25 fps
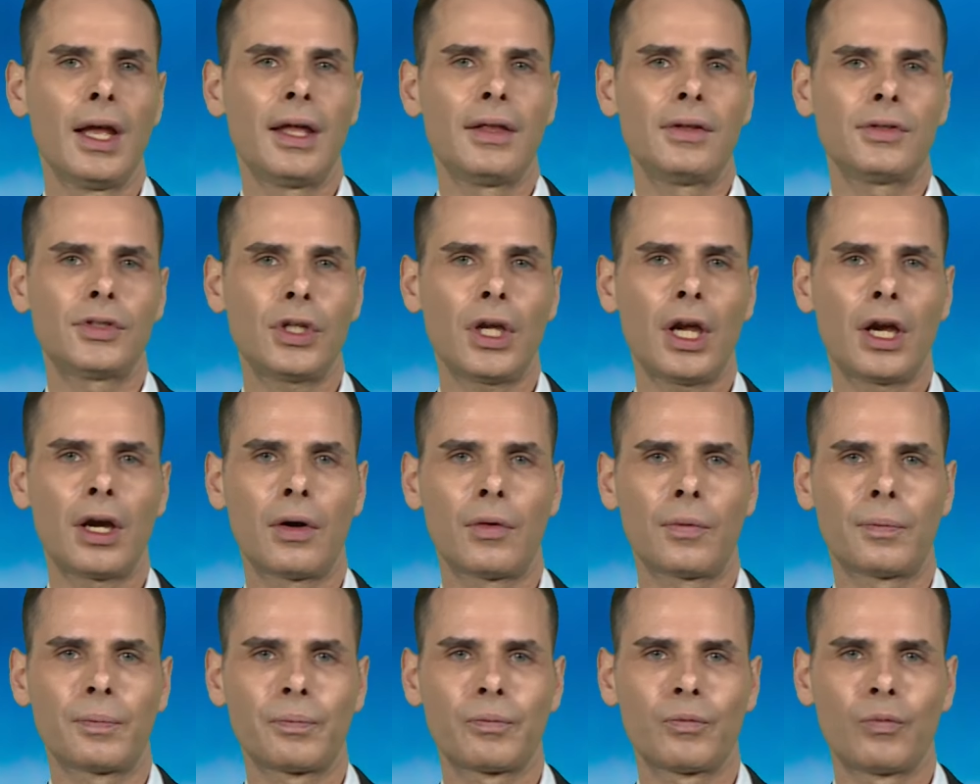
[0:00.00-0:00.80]

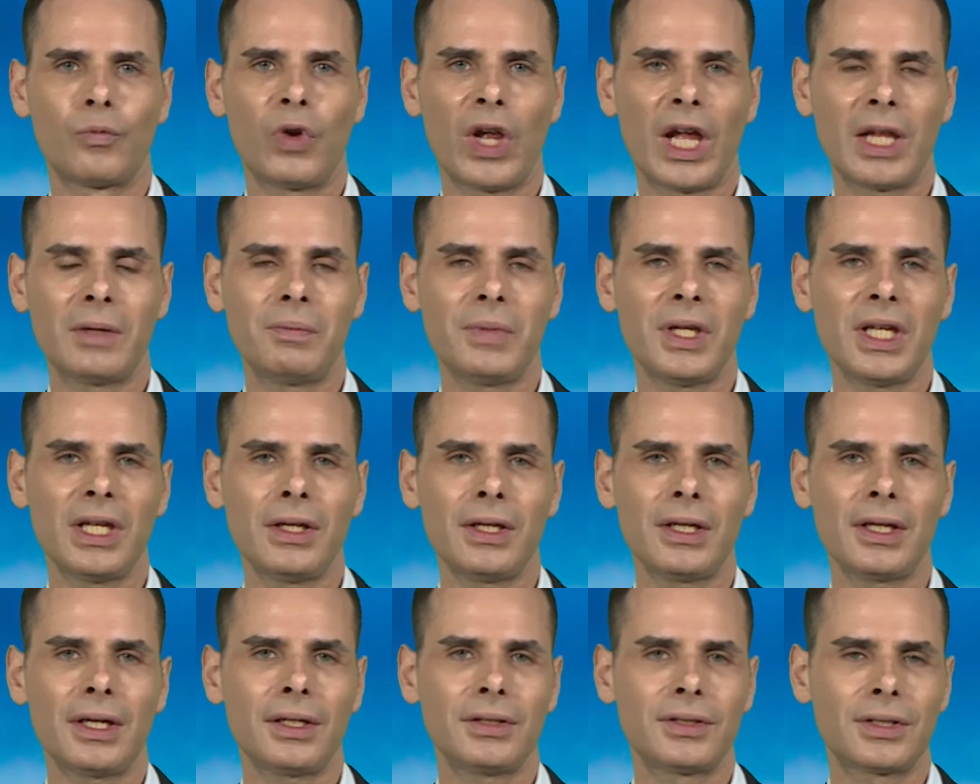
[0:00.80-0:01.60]
So, red
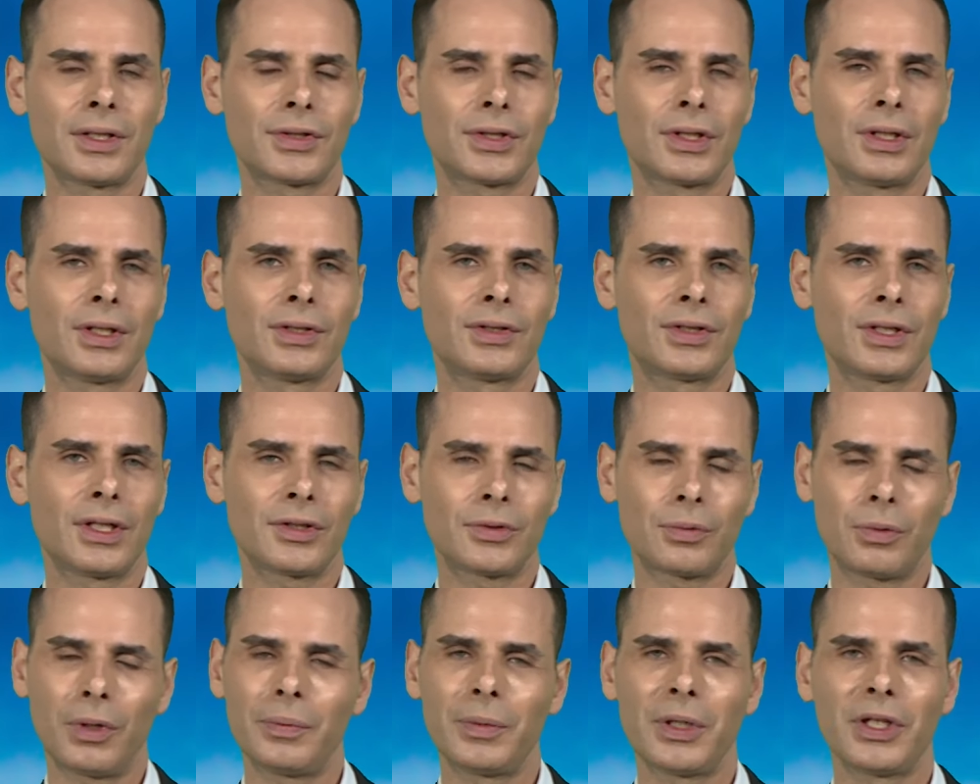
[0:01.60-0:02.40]
media, does it
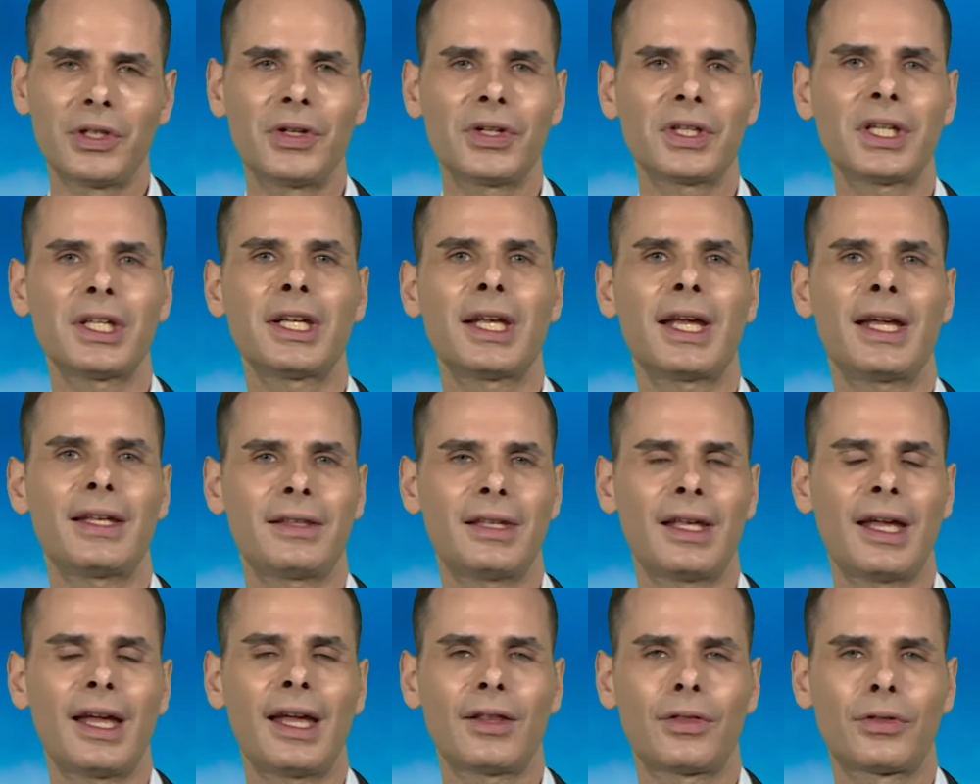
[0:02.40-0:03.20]
exist? We'll be looking at
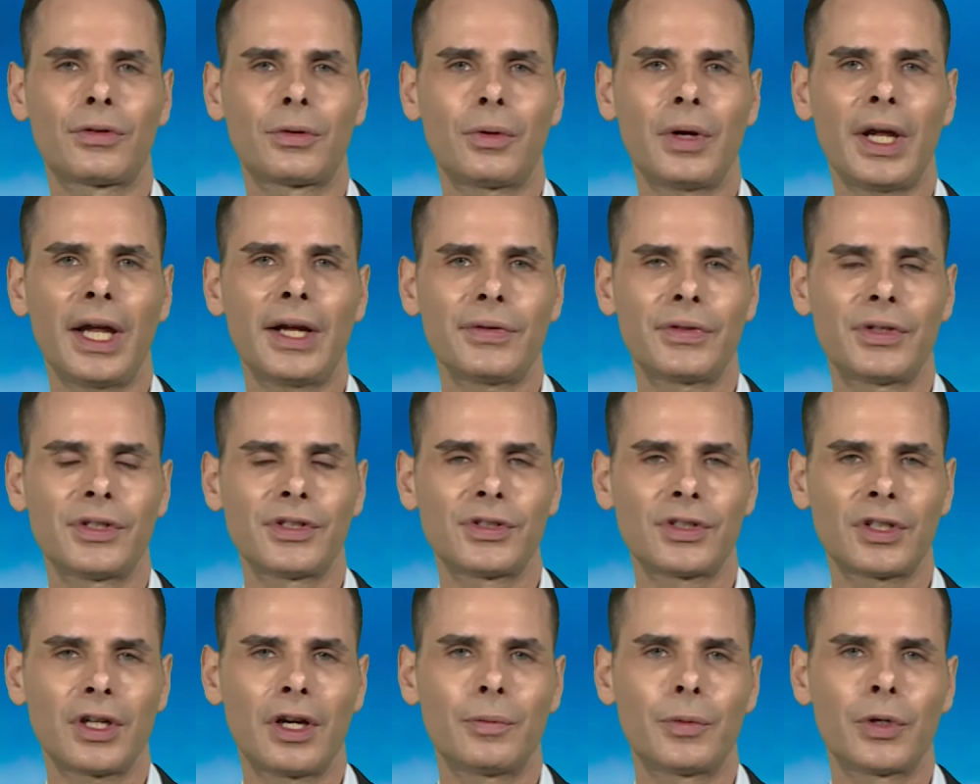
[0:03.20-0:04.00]
that throughout the
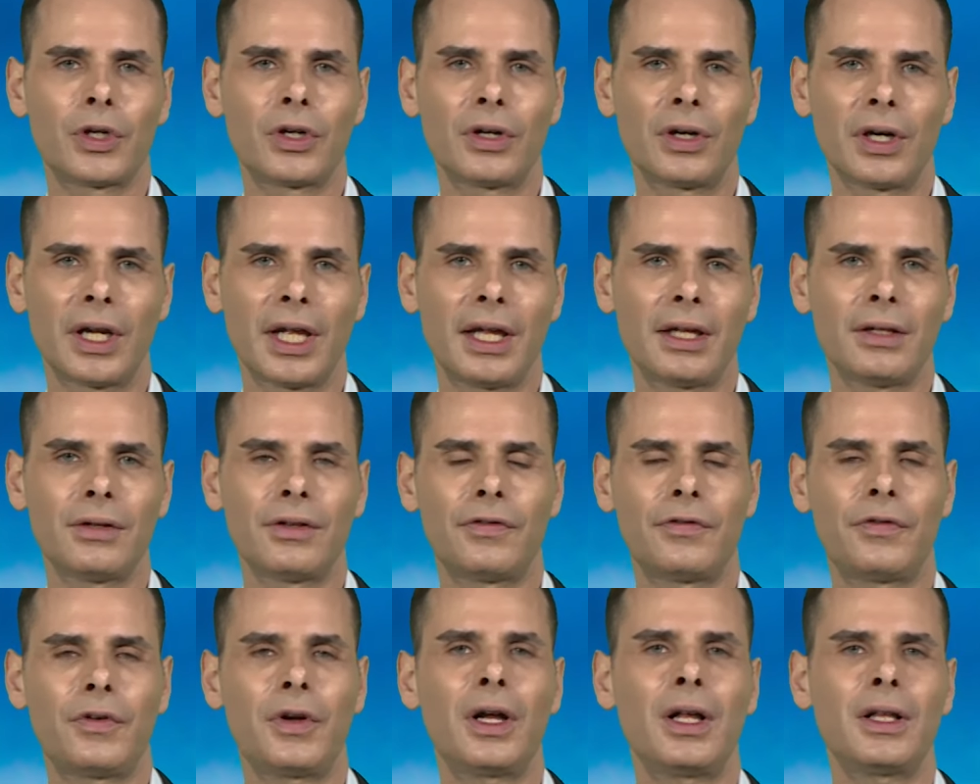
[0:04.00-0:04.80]
summer and the
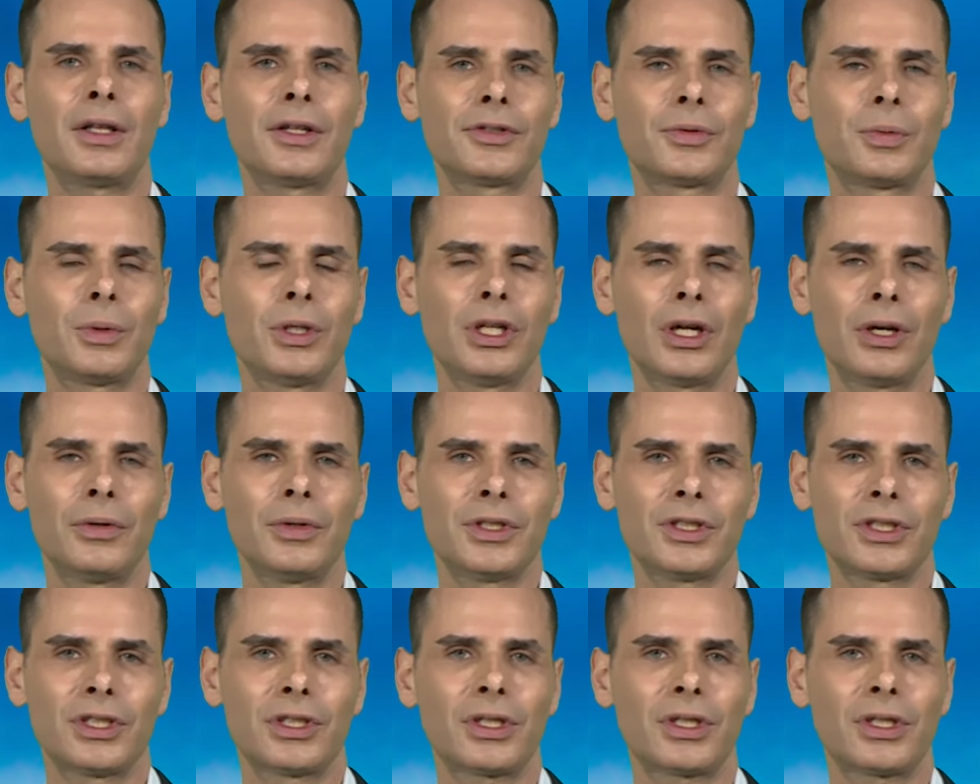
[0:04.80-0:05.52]
fall as we go into